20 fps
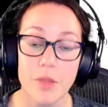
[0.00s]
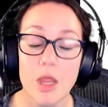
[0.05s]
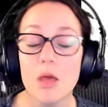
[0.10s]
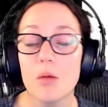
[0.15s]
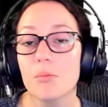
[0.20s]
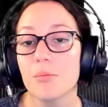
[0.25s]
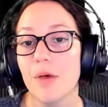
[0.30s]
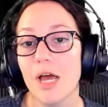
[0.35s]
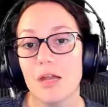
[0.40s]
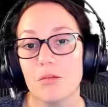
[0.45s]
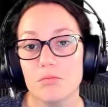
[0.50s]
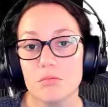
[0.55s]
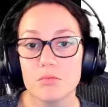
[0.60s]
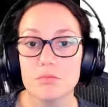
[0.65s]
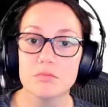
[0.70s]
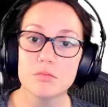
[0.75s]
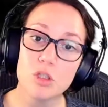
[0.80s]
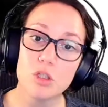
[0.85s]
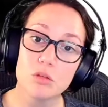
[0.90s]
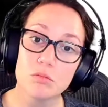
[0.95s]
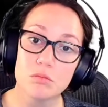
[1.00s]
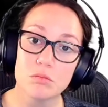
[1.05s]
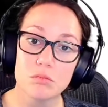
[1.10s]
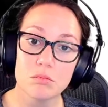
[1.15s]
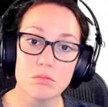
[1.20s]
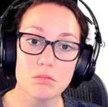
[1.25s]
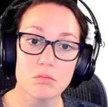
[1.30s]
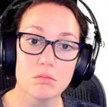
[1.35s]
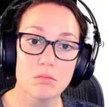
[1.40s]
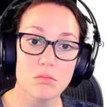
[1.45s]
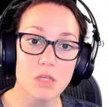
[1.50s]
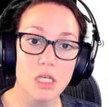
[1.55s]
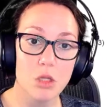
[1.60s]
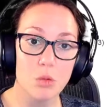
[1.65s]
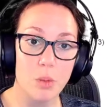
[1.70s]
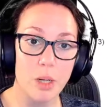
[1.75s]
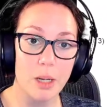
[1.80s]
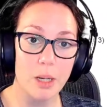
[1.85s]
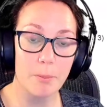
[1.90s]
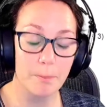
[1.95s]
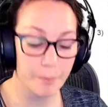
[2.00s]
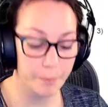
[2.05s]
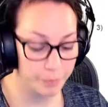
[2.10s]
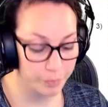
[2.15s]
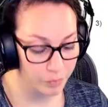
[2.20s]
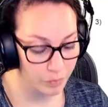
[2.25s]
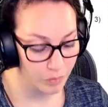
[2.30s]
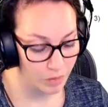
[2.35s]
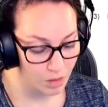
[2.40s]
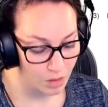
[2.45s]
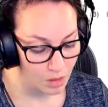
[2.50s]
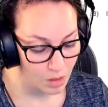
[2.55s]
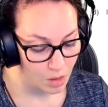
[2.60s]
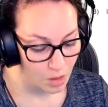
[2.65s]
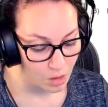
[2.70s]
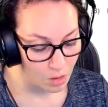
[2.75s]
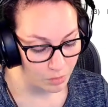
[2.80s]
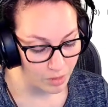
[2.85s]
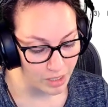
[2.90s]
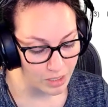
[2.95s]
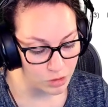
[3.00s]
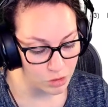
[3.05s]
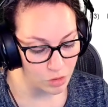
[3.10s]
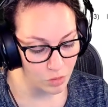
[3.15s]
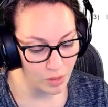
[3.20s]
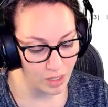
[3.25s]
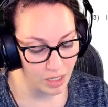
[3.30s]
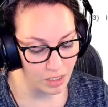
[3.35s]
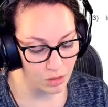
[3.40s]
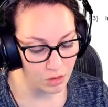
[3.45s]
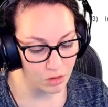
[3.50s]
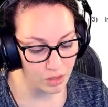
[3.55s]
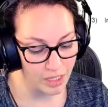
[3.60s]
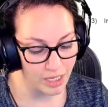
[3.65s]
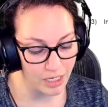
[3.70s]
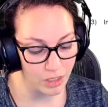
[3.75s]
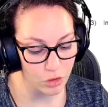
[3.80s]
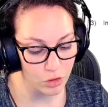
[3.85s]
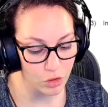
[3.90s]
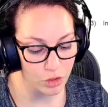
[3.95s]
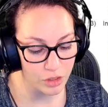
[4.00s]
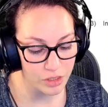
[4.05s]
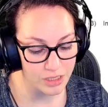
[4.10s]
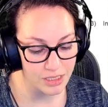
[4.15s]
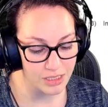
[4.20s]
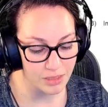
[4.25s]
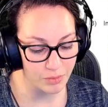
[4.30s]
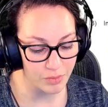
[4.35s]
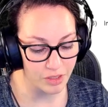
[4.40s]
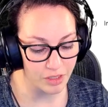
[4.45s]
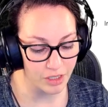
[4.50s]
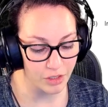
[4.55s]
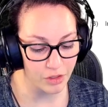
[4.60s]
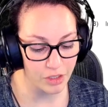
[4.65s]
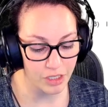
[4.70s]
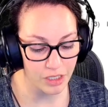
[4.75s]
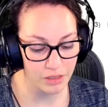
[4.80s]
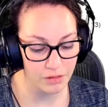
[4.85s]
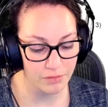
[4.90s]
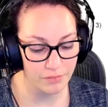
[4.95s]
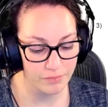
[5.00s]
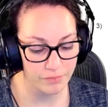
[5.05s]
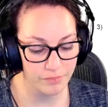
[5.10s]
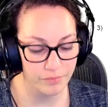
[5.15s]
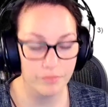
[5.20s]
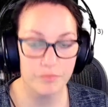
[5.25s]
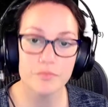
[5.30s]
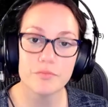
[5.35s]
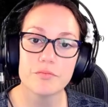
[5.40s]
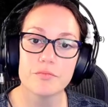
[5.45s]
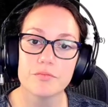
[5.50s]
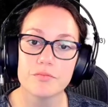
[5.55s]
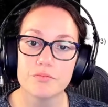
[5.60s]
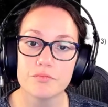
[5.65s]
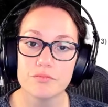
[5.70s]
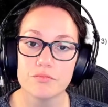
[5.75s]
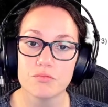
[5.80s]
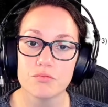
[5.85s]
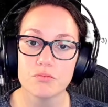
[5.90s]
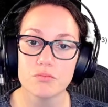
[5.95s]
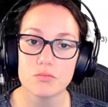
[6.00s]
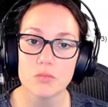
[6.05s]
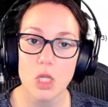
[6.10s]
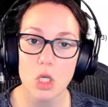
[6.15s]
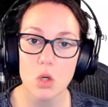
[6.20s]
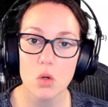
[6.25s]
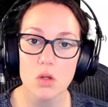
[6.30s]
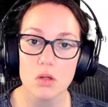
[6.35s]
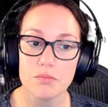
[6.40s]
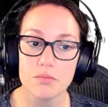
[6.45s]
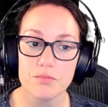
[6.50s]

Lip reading: But either way. All right, so angle, angle, similarity. Cool.